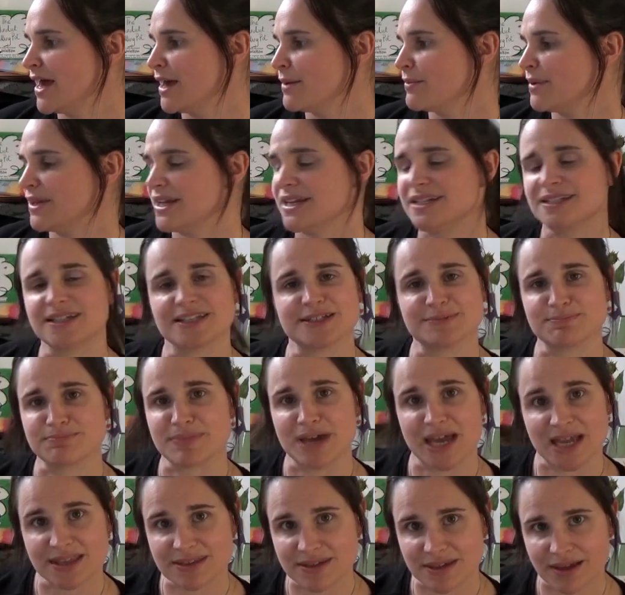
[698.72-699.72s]
but it doesn't
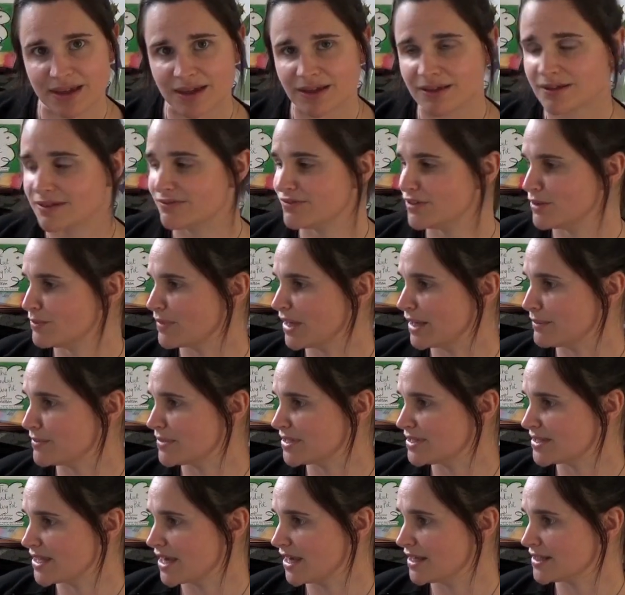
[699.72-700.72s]
matter if you make
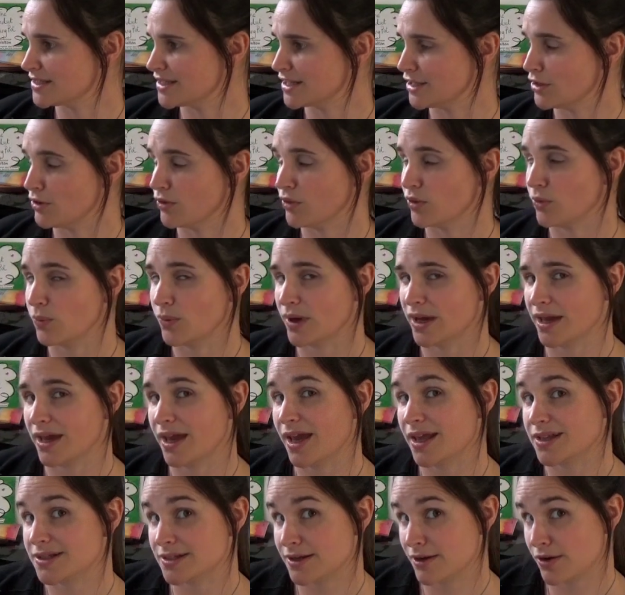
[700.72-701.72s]
mistakes along the
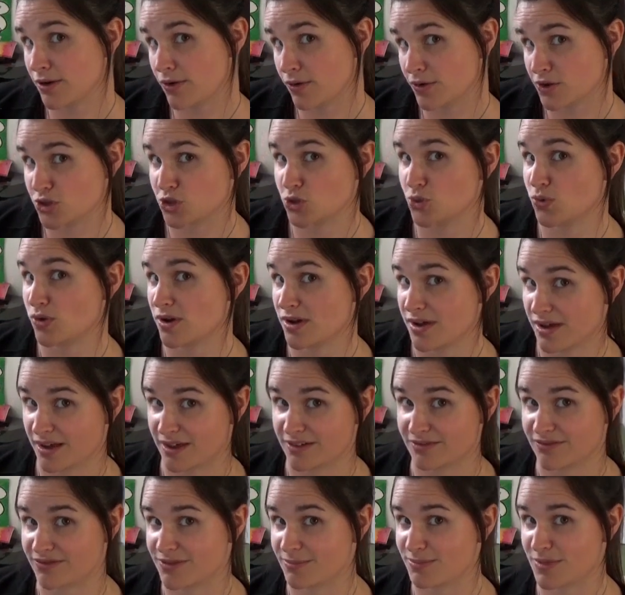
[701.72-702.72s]
way, as long as you
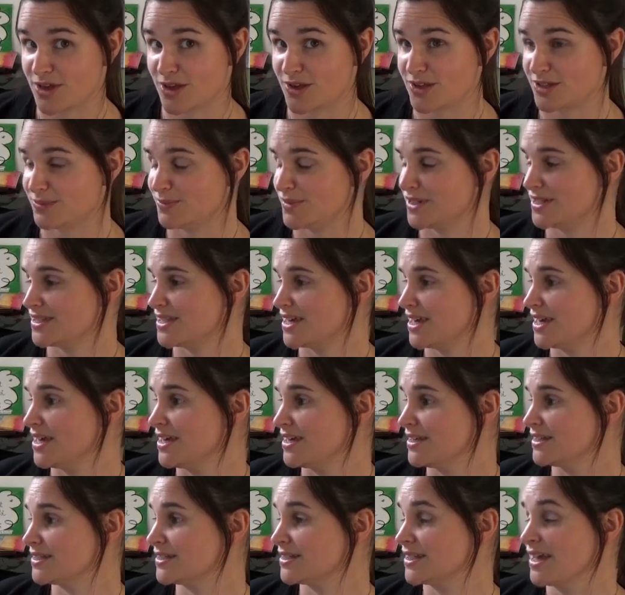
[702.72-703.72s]
learn from those
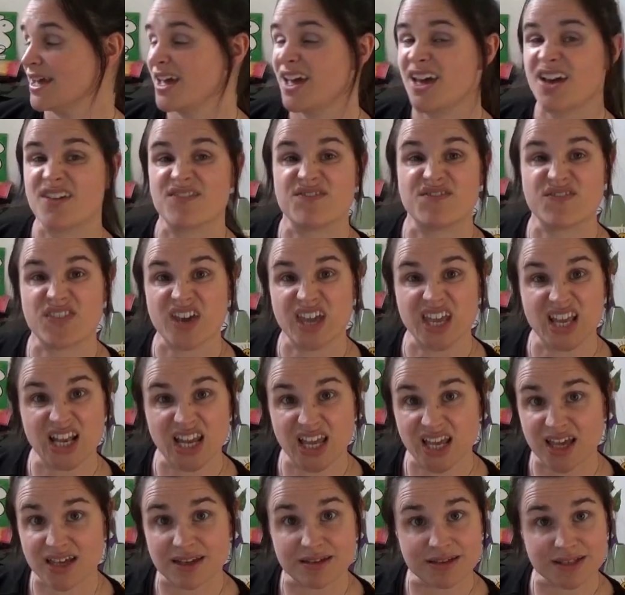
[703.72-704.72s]
mistakes.
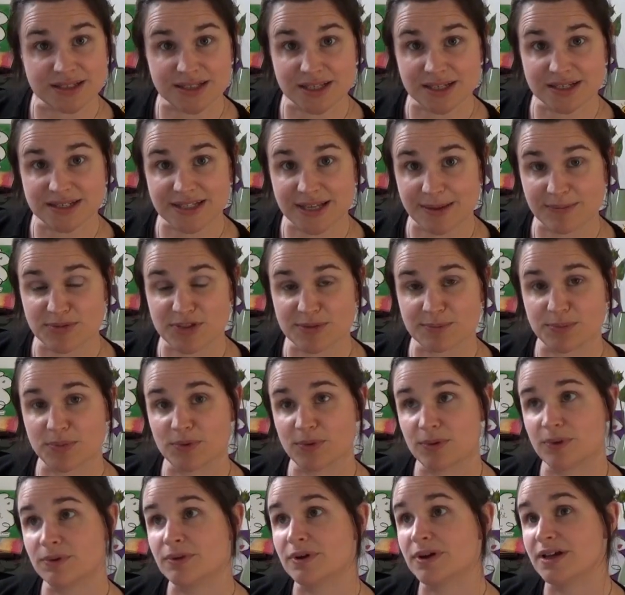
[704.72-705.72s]
Failure is
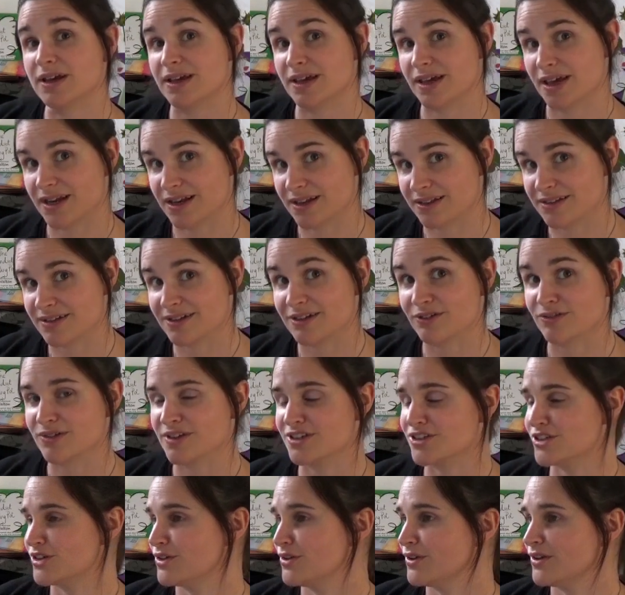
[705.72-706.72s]
acceptable, again, as long
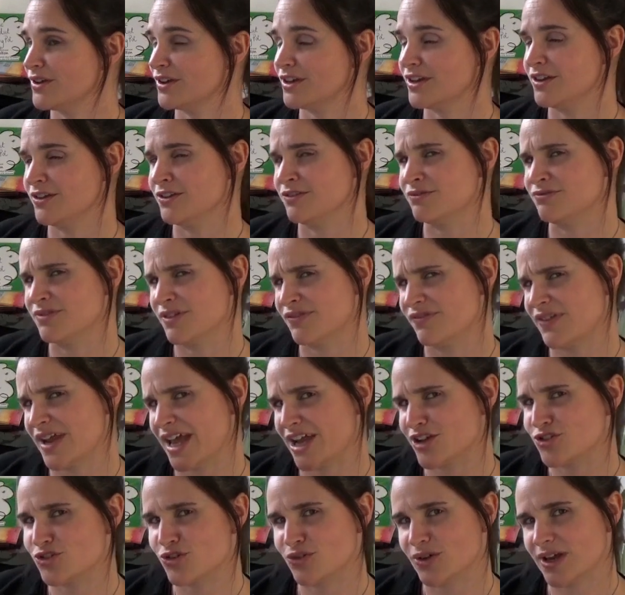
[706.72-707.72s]
as you
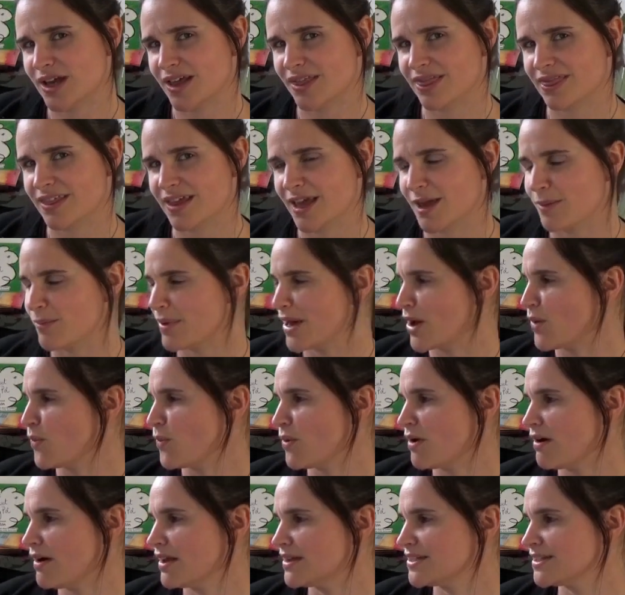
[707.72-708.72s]
reflect on it and think about
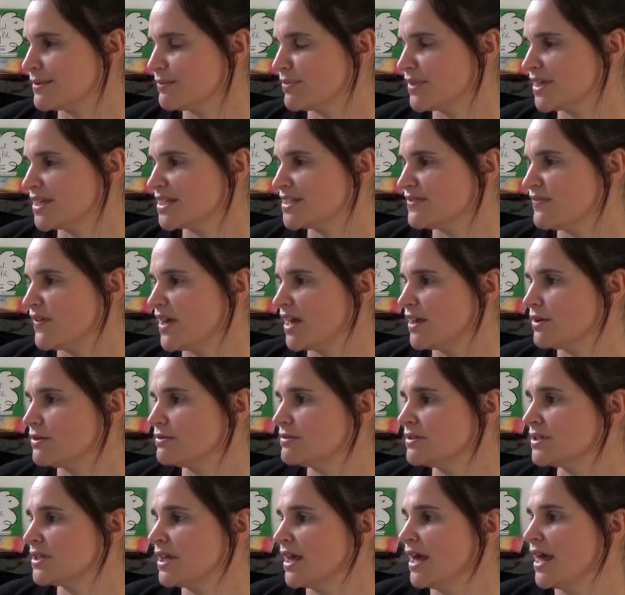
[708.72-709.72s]
why something's
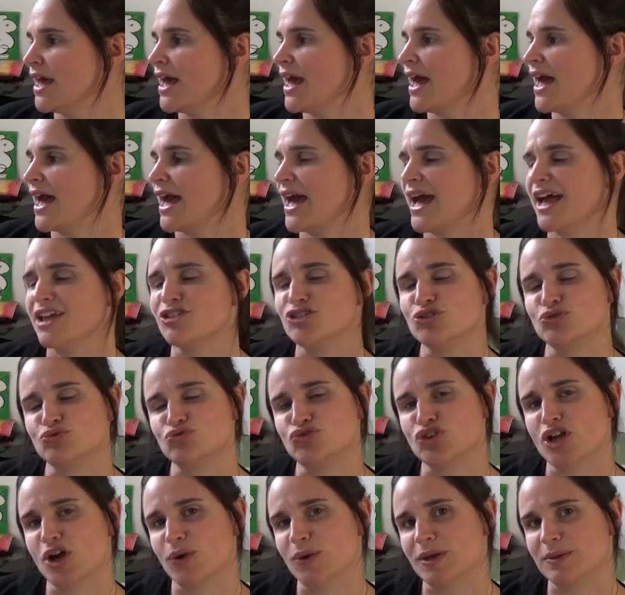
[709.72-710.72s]
failed. And
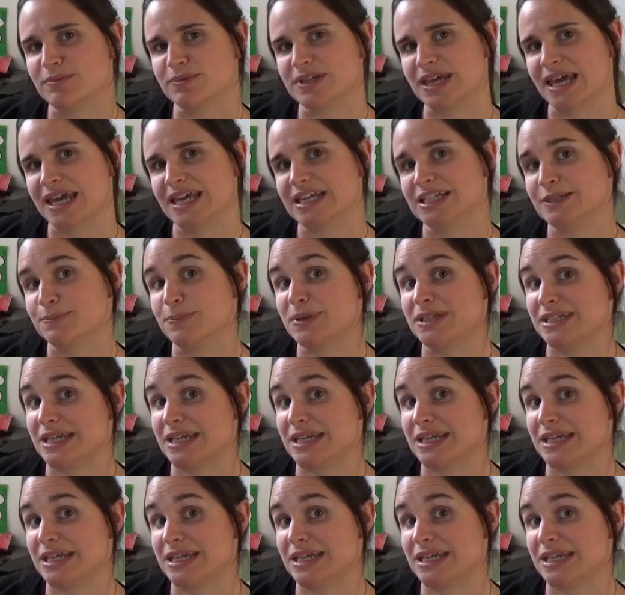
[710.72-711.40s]
it takes